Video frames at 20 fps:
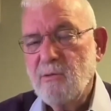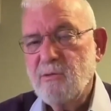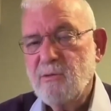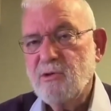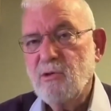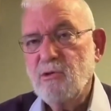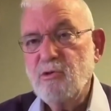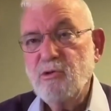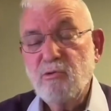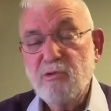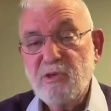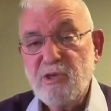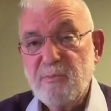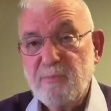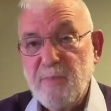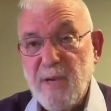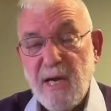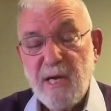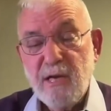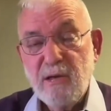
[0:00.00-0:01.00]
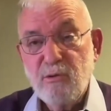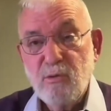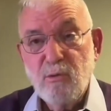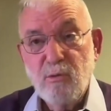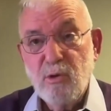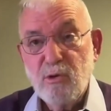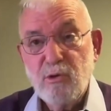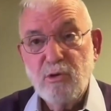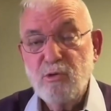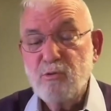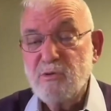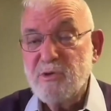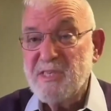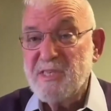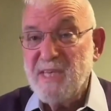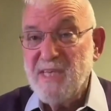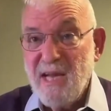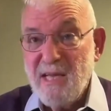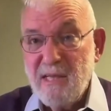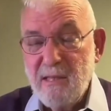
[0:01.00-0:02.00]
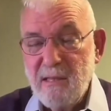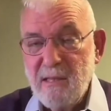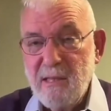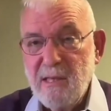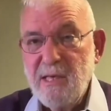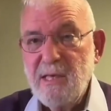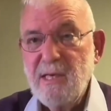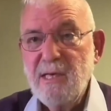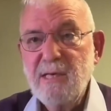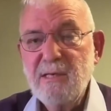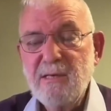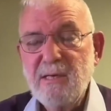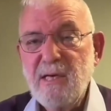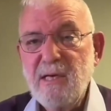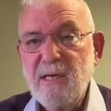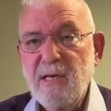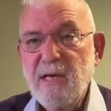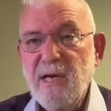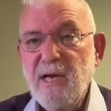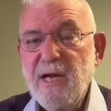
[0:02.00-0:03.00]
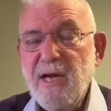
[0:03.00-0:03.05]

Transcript: But Egypt doesn't occupy. Egypt doesn't occupy.